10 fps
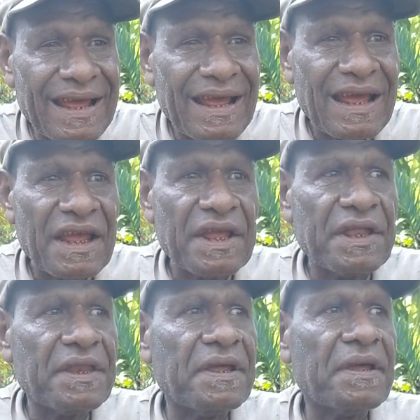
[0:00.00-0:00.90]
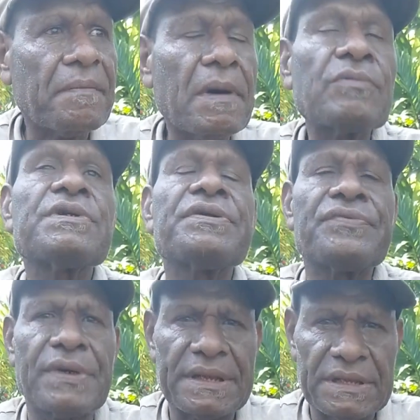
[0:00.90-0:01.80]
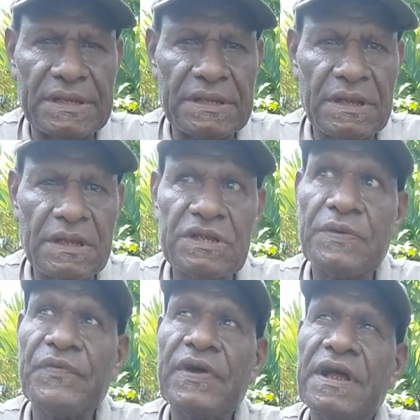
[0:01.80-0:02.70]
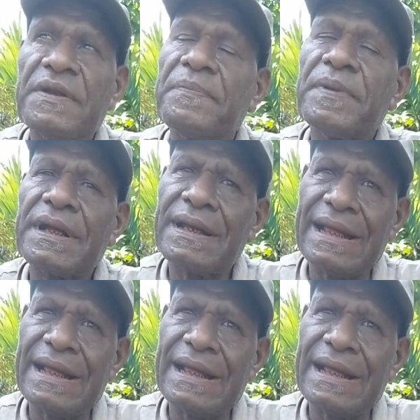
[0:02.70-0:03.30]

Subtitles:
in the mountain range. It's a very big lake.